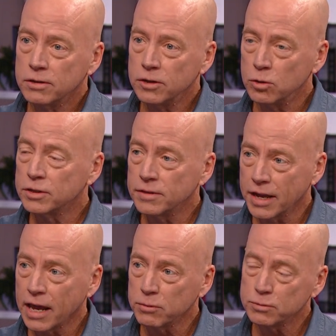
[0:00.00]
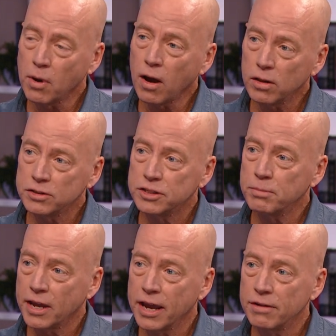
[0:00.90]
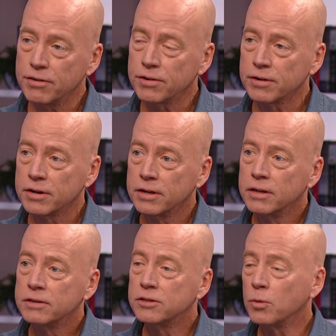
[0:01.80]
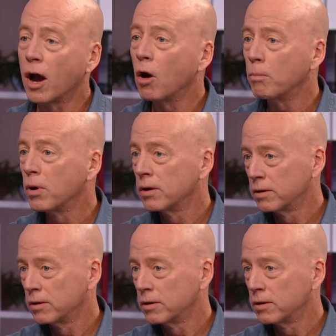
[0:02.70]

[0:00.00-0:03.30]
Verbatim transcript: using the animal's biology and behavior to help